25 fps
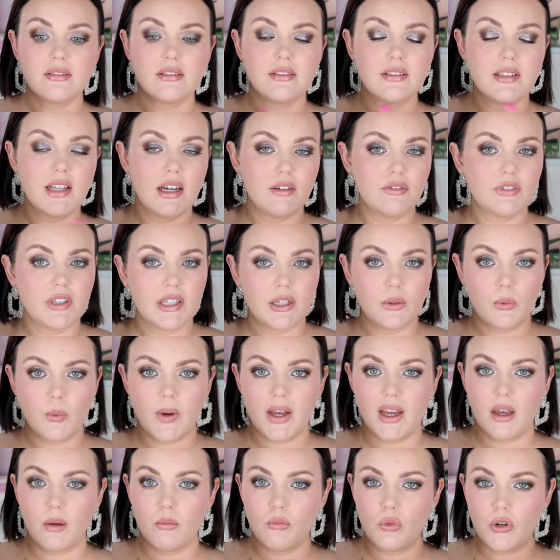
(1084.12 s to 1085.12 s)
Lovely to
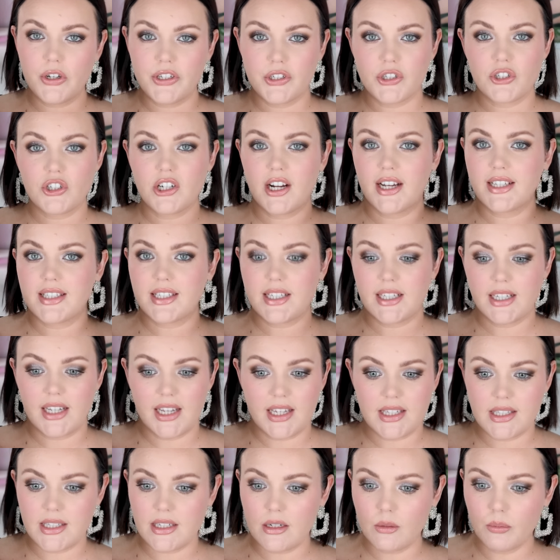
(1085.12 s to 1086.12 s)
wear, moisturizing,
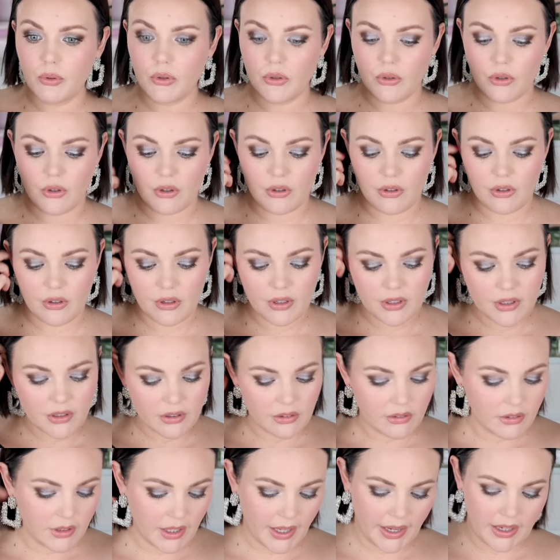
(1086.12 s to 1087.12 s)
easy to put on.
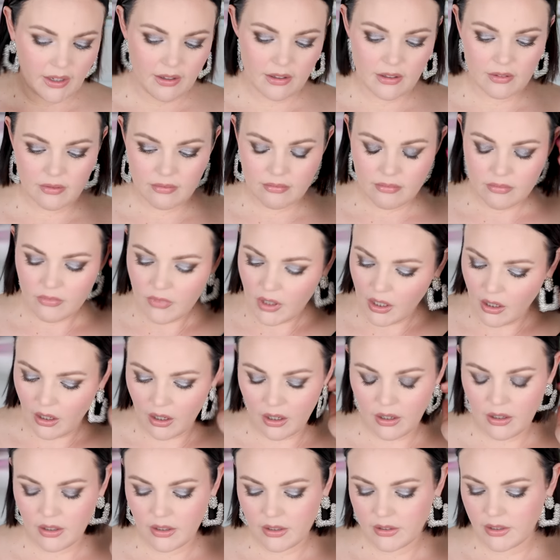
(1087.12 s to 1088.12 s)
Like,
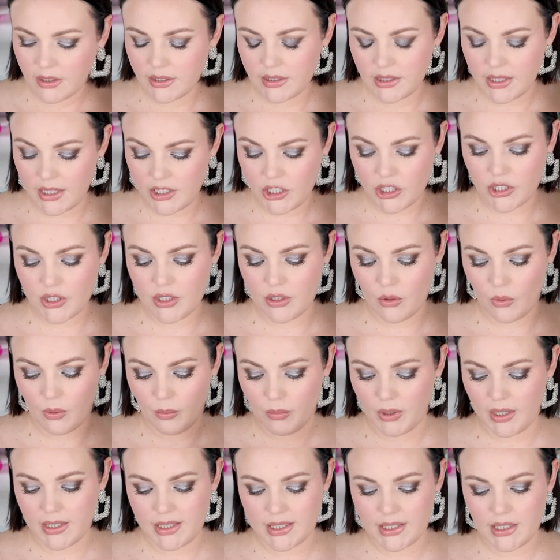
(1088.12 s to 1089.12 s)
oh, they're just so
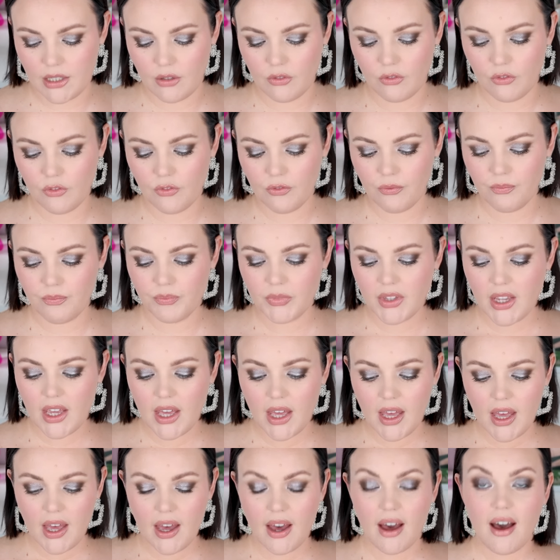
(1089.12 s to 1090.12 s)
impressive.
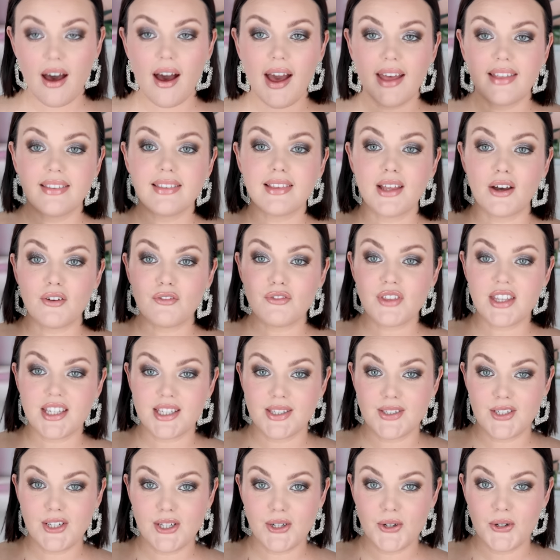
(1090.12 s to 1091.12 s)
I love
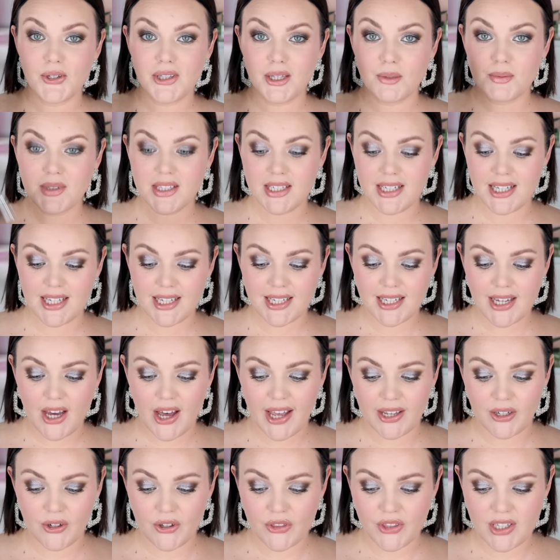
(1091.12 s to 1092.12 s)
this Dior lipstick.
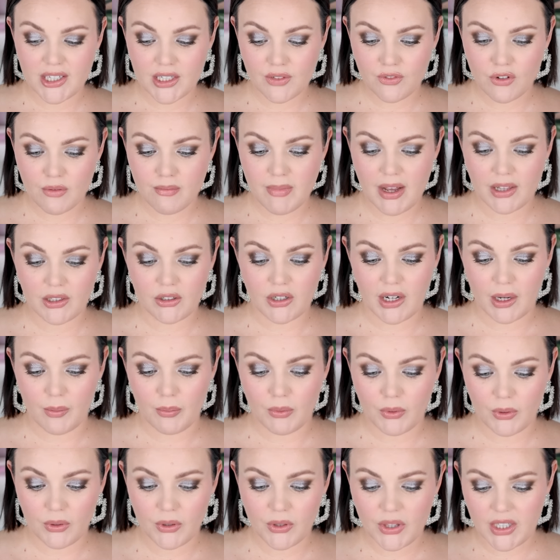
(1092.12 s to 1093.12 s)
I got this from Mallory
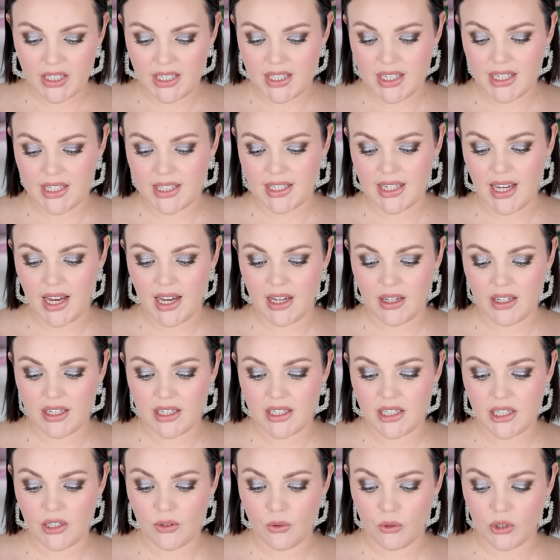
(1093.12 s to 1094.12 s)
Brooke. This is
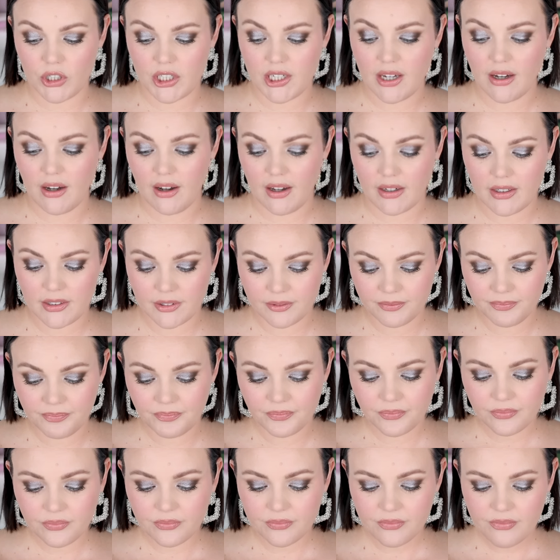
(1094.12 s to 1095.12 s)
Dior Tartan.
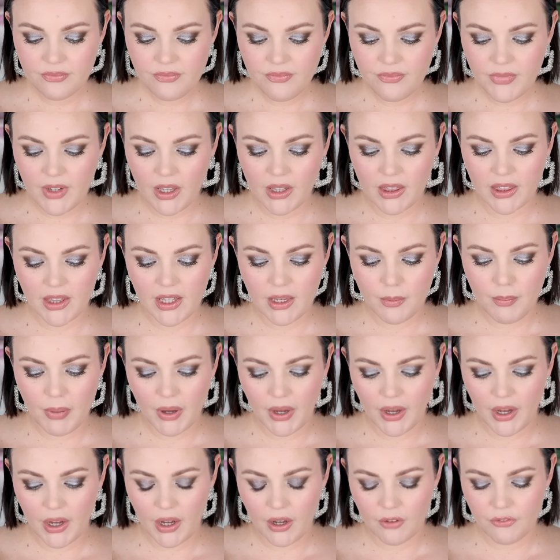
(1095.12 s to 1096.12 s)
The
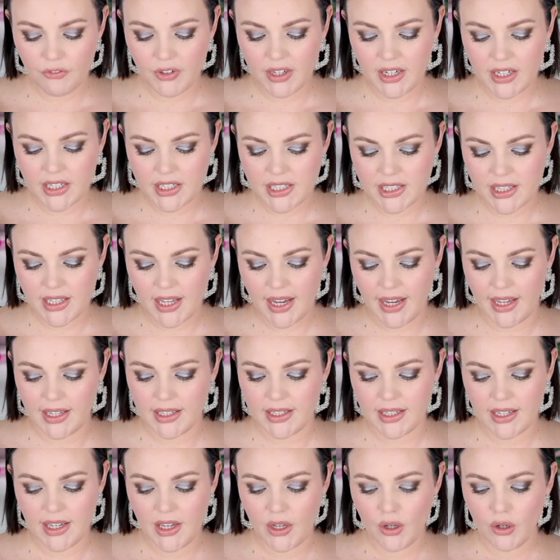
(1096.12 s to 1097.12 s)
perfect
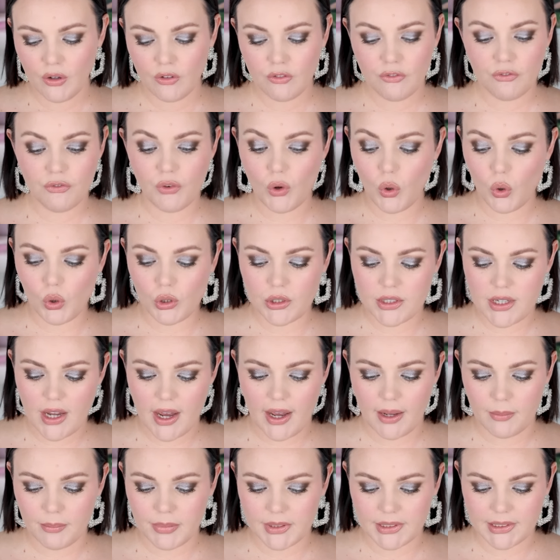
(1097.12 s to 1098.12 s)
like fall
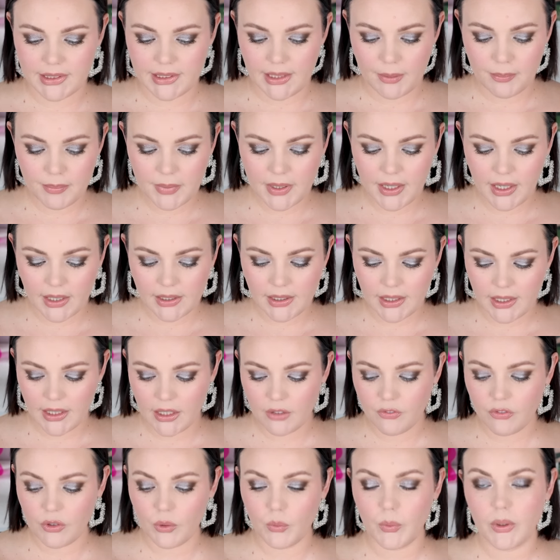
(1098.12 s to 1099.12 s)
type lip color,
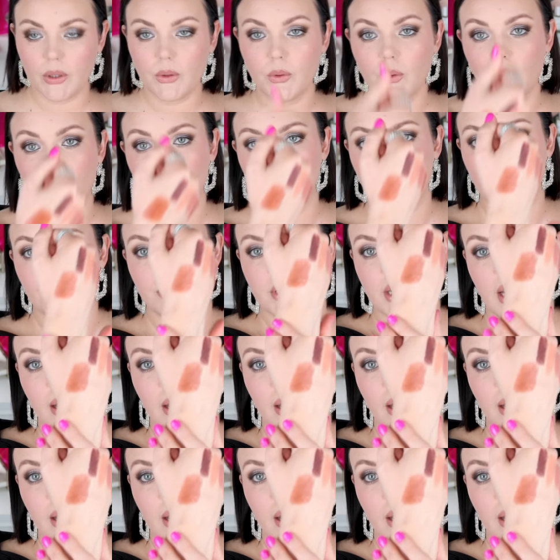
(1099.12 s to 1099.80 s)
if you will, autumn